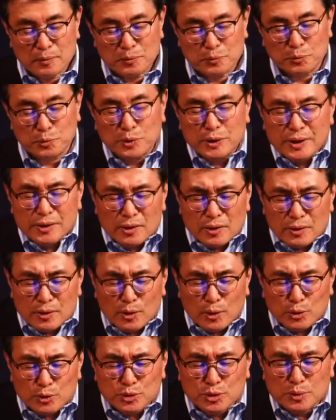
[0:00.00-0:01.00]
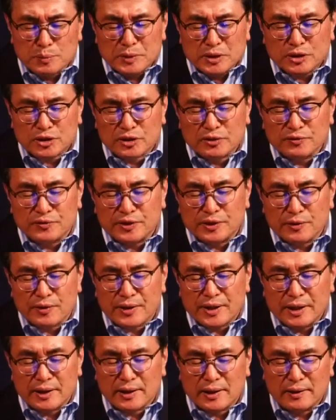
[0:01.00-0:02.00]
We don't go to mission field
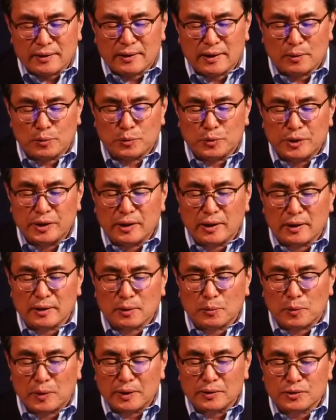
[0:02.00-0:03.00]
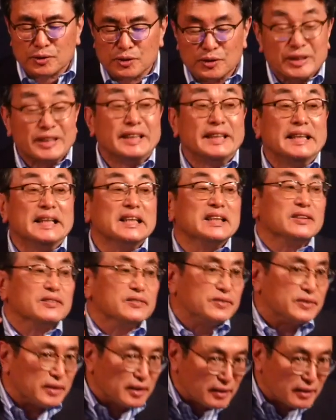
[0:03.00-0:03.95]
thinking that we are the one to give